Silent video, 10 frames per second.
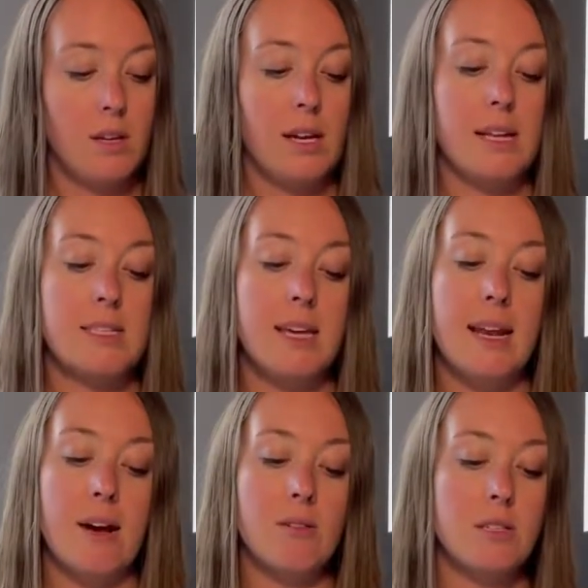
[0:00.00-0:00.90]
it's 10
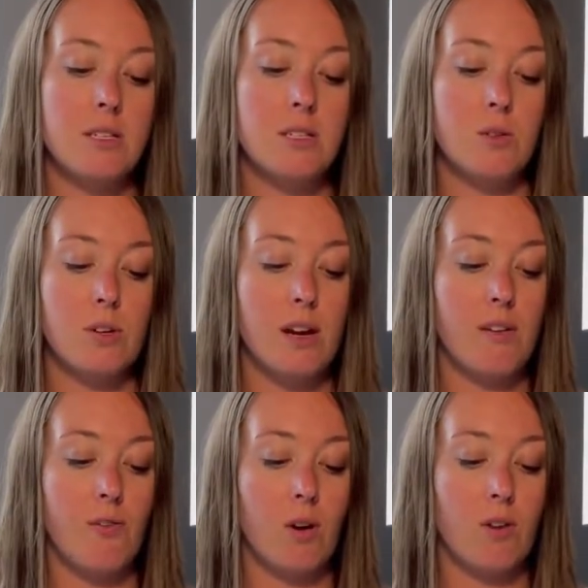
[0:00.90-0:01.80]
ounces,
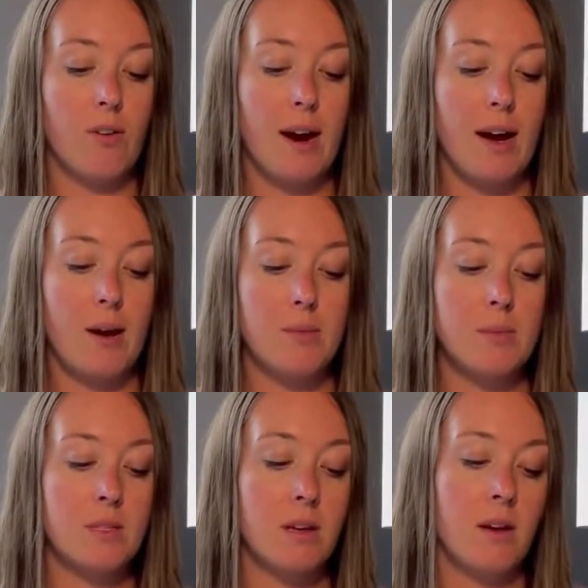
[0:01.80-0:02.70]
284
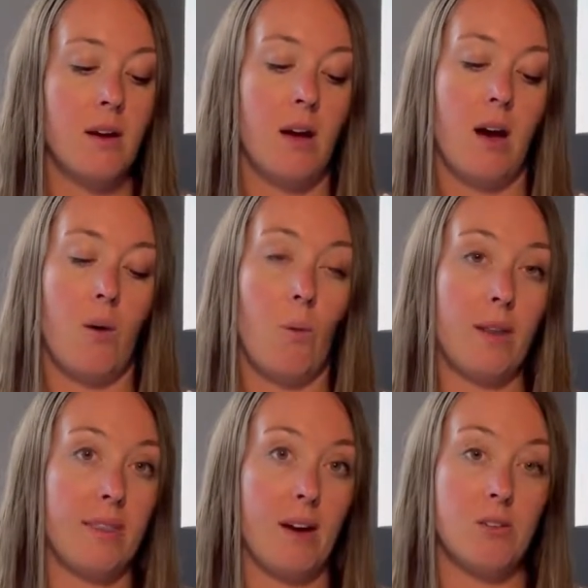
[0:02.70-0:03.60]
grams,
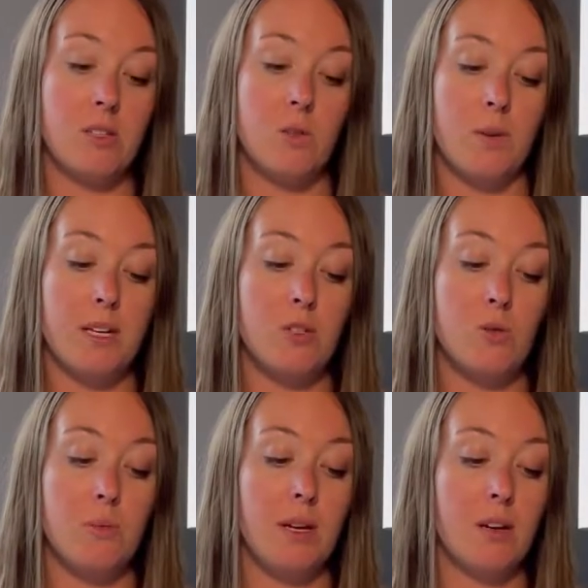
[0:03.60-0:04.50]
1,022
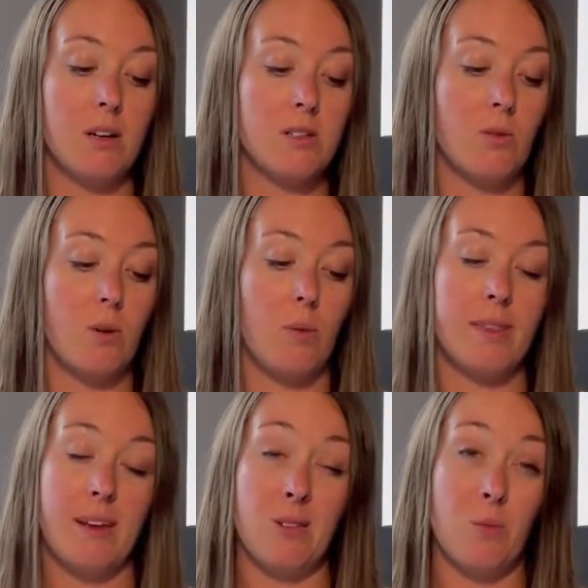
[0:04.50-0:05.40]
meters, or
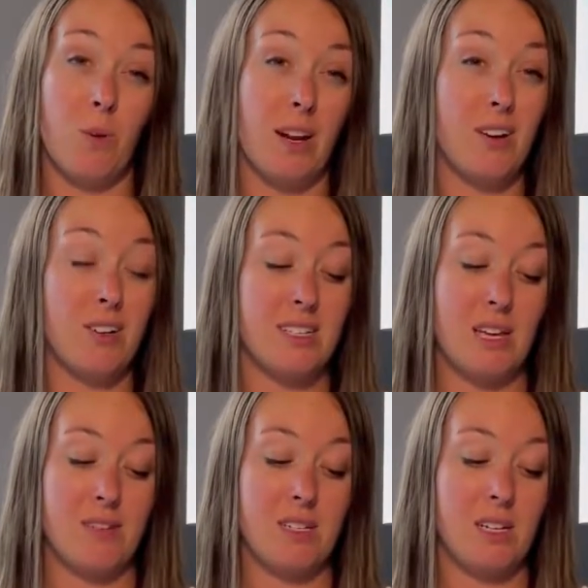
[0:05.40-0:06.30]

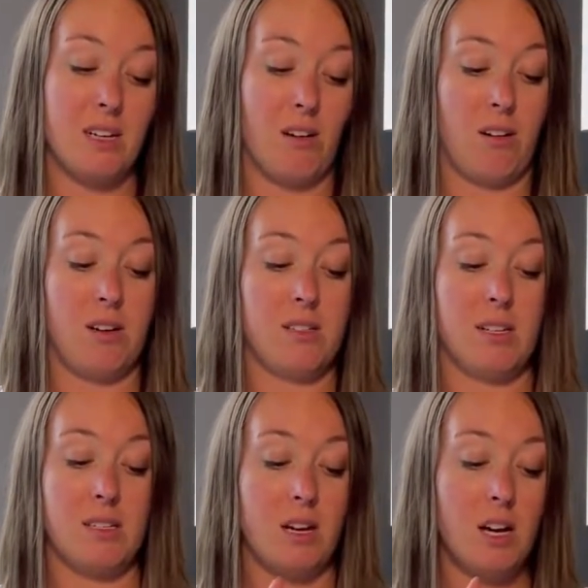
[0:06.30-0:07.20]
1,117 yards. And
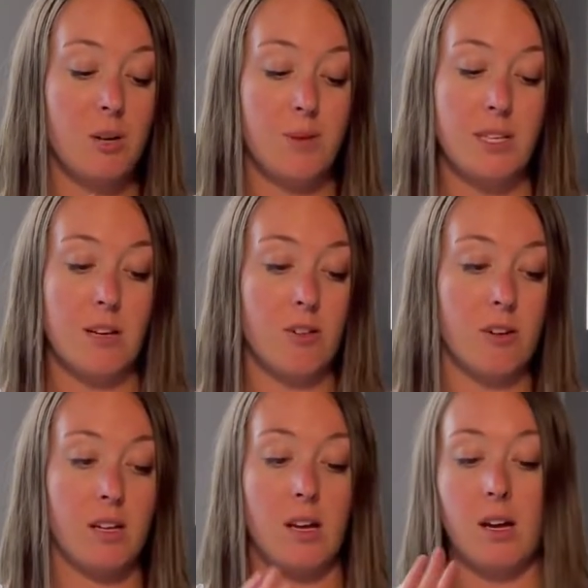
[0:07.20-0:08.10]
it's 100%
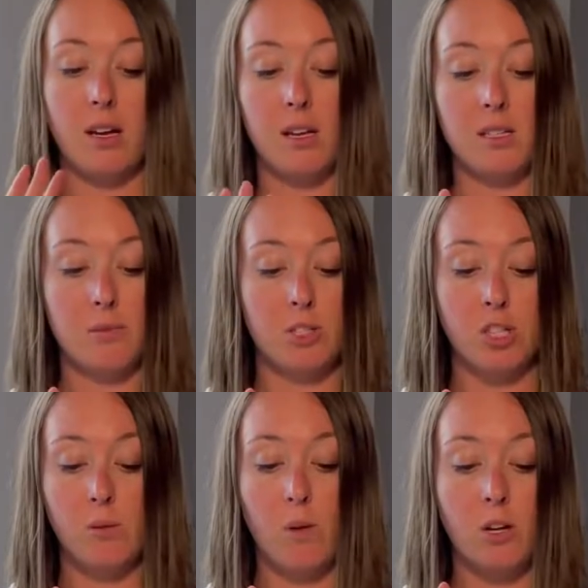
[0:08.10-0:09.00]
acrylic, it's
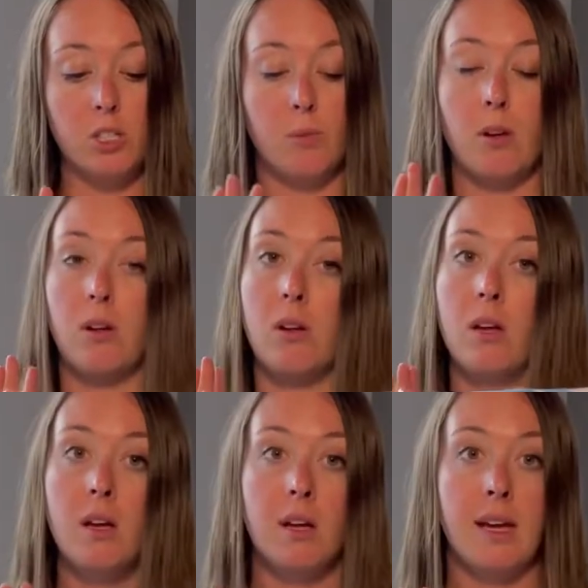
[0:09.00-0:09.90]
machine washable.
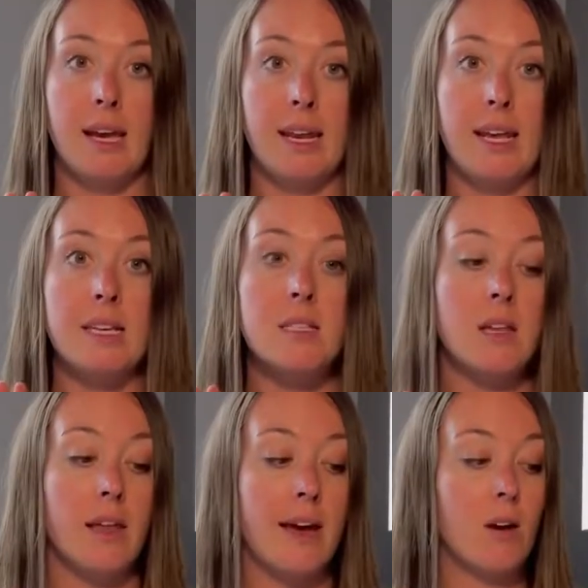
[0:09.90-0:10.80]
It is a
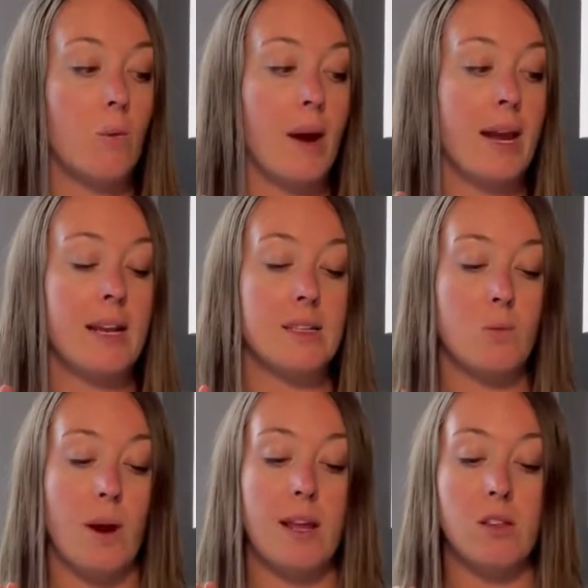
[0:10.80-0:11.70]
lighter weight, it's
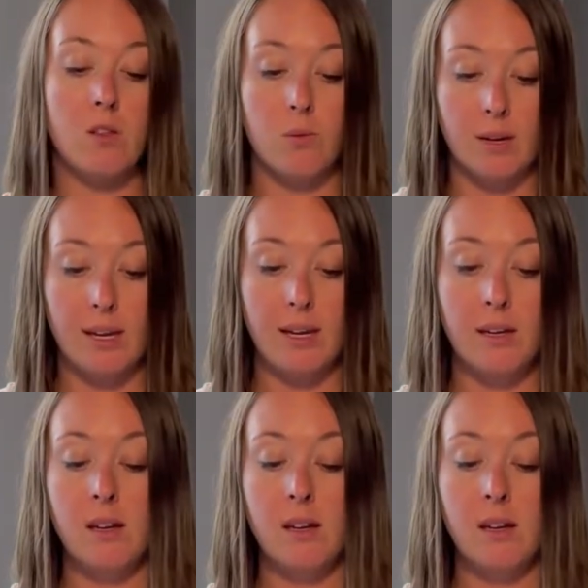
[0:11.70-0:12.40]
weight 3.